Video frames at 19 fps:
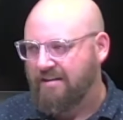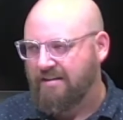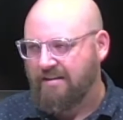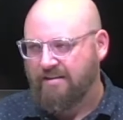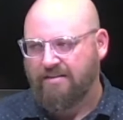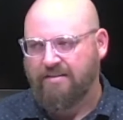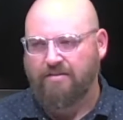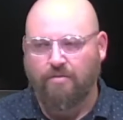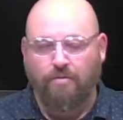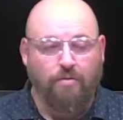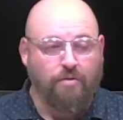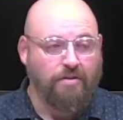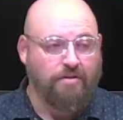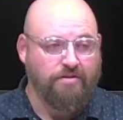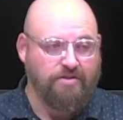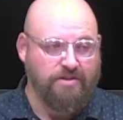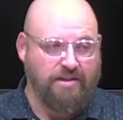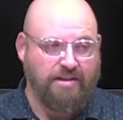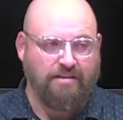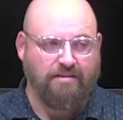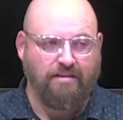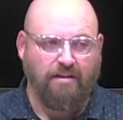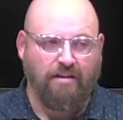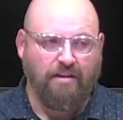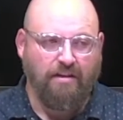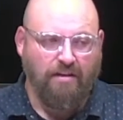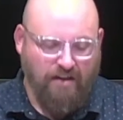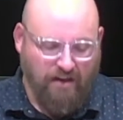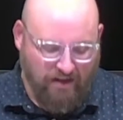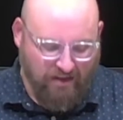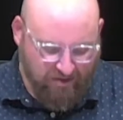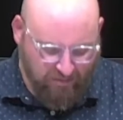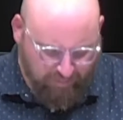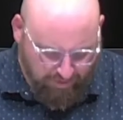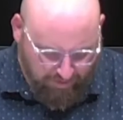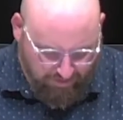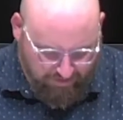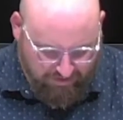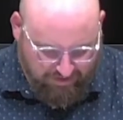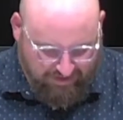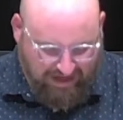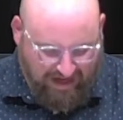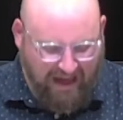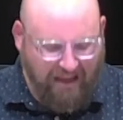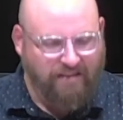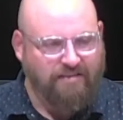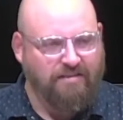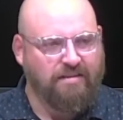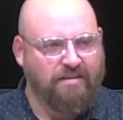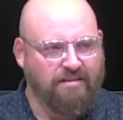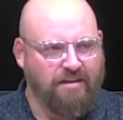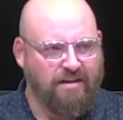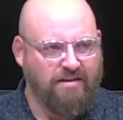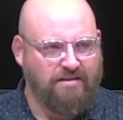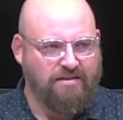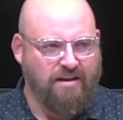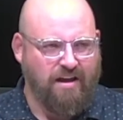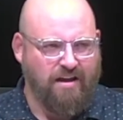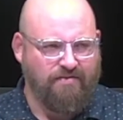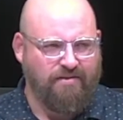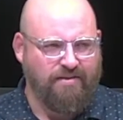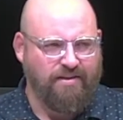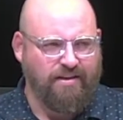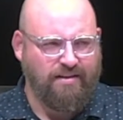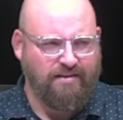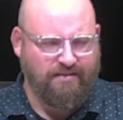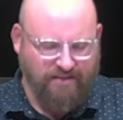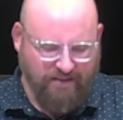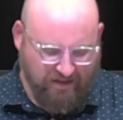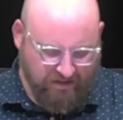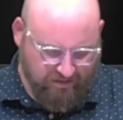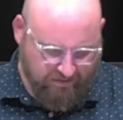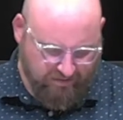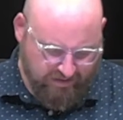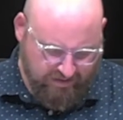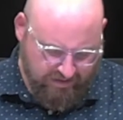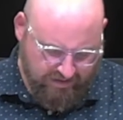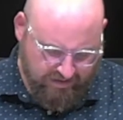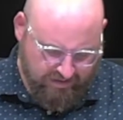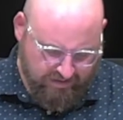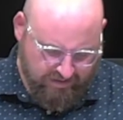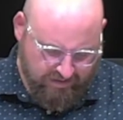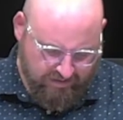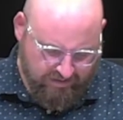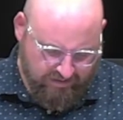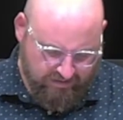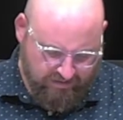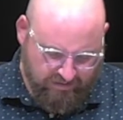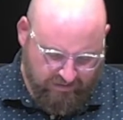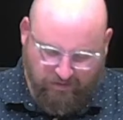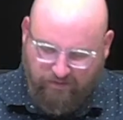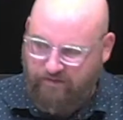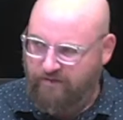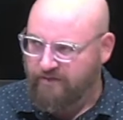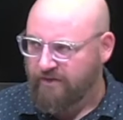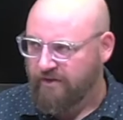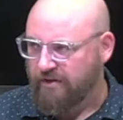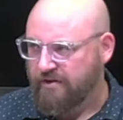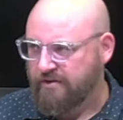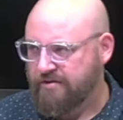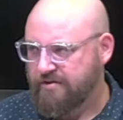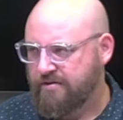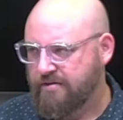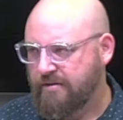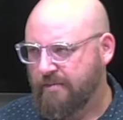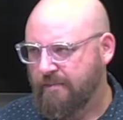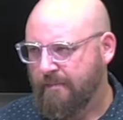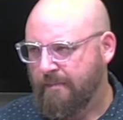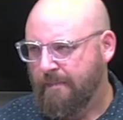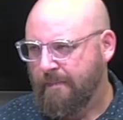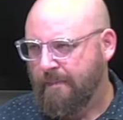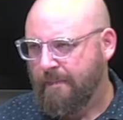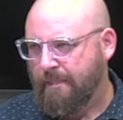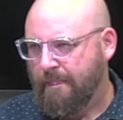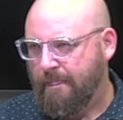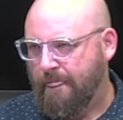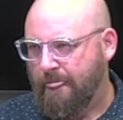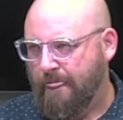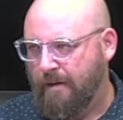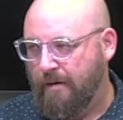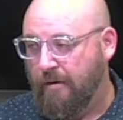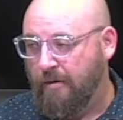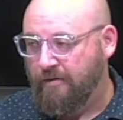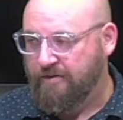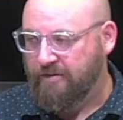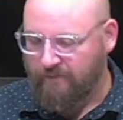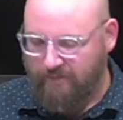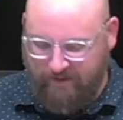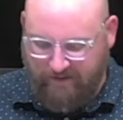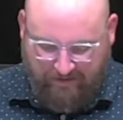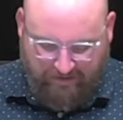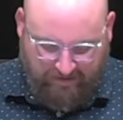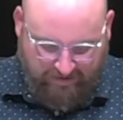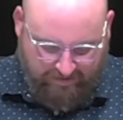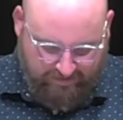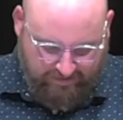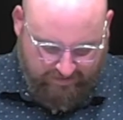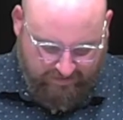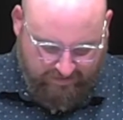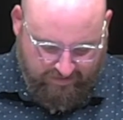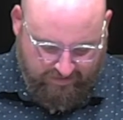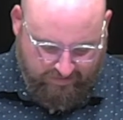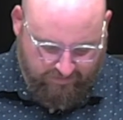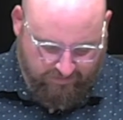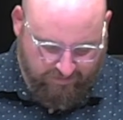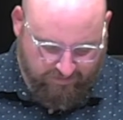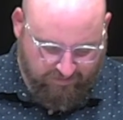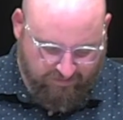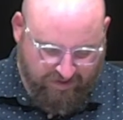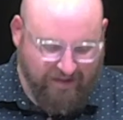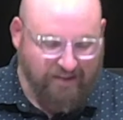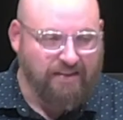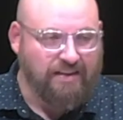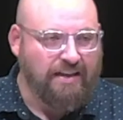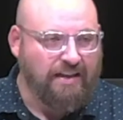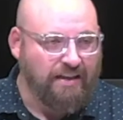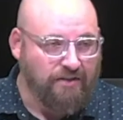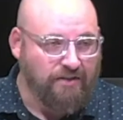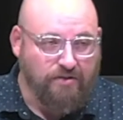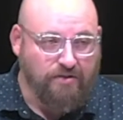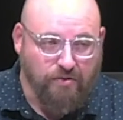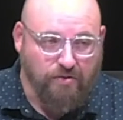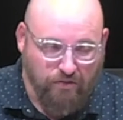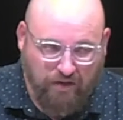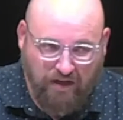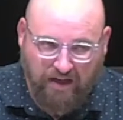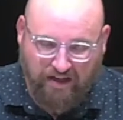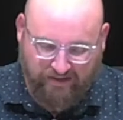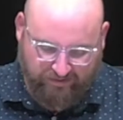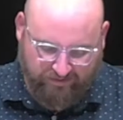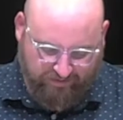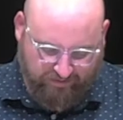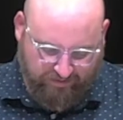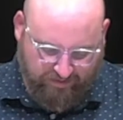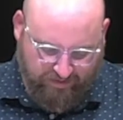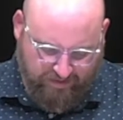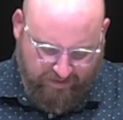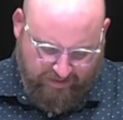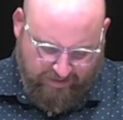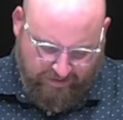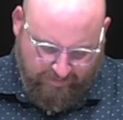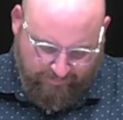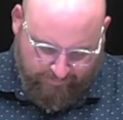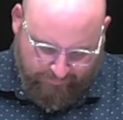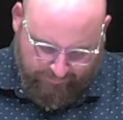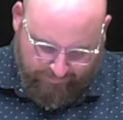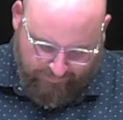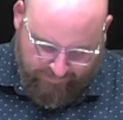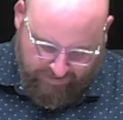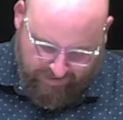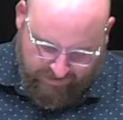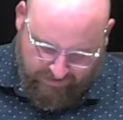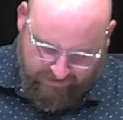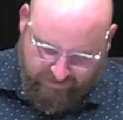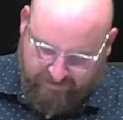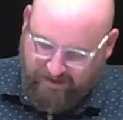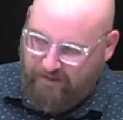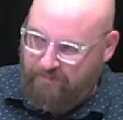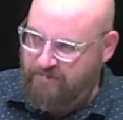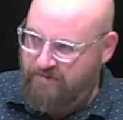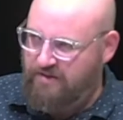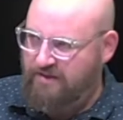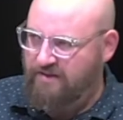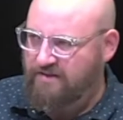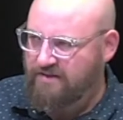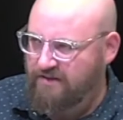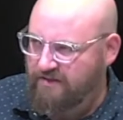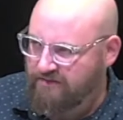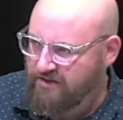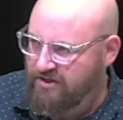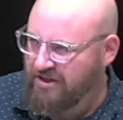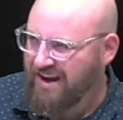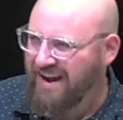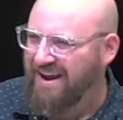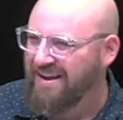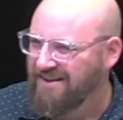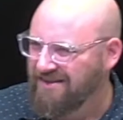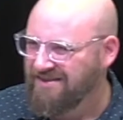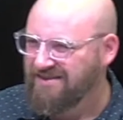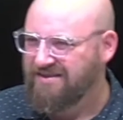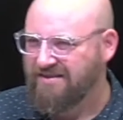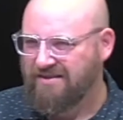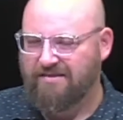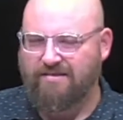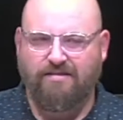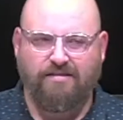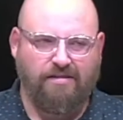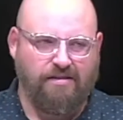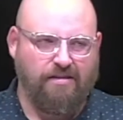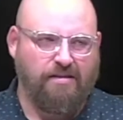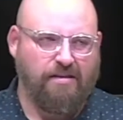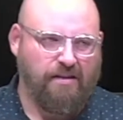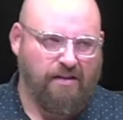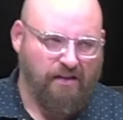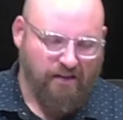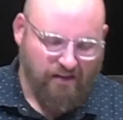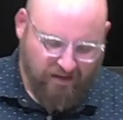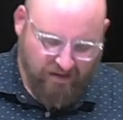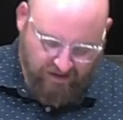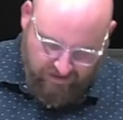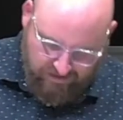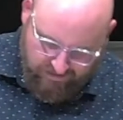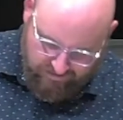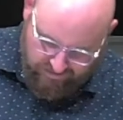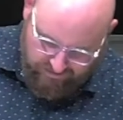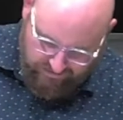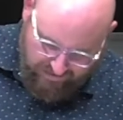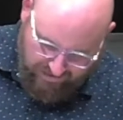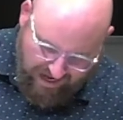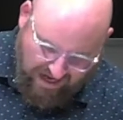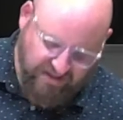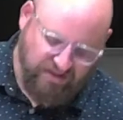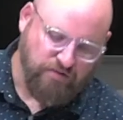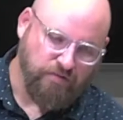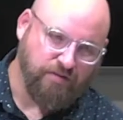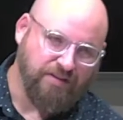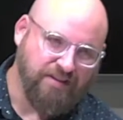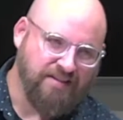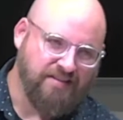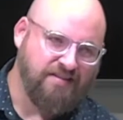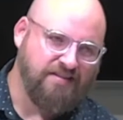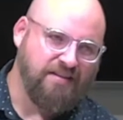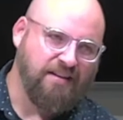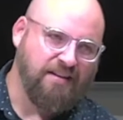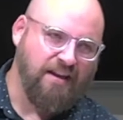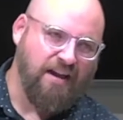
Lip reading: and the origin and the personality that is evident in the universe. Ultimately, revealing to us that assumptions of chance and naturalistic